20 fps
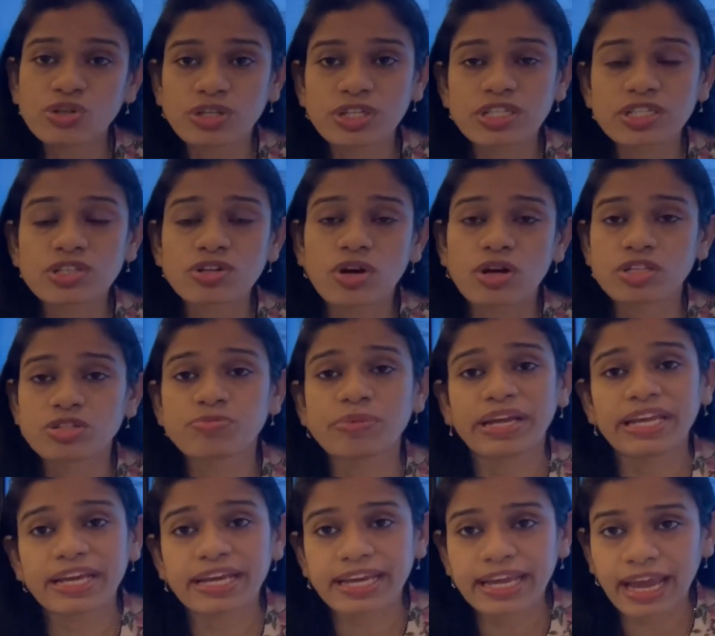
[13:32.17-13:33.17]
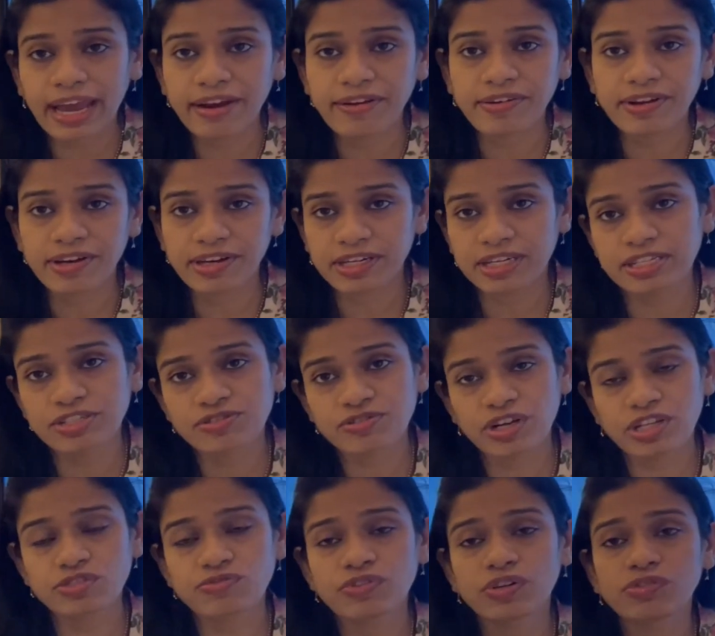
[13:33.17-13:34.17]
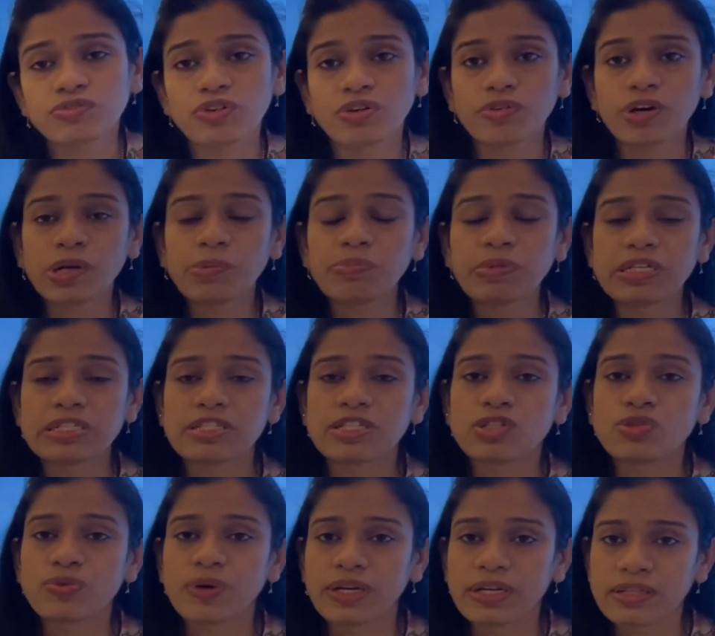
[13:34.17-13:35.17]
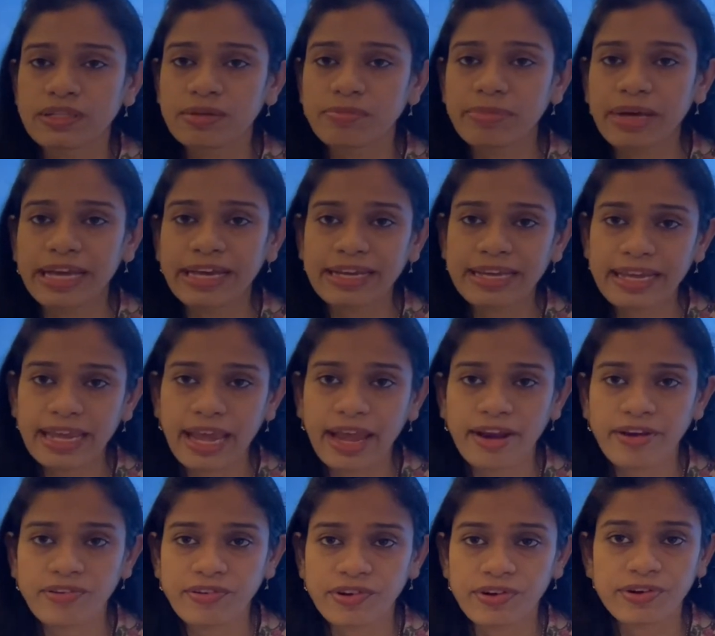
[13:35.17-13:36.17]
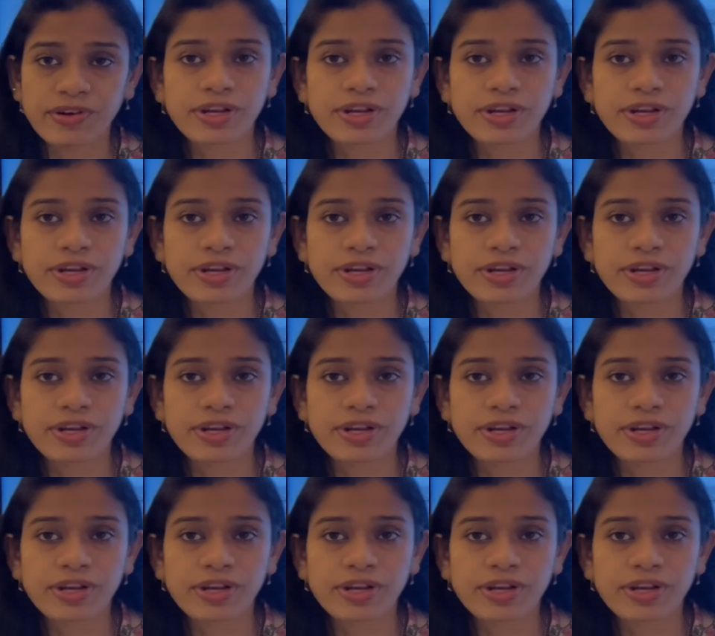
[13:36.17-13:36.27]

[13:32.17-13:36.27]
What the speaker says: It is caused by a carrier. It is transferred from one person to another by a carrier.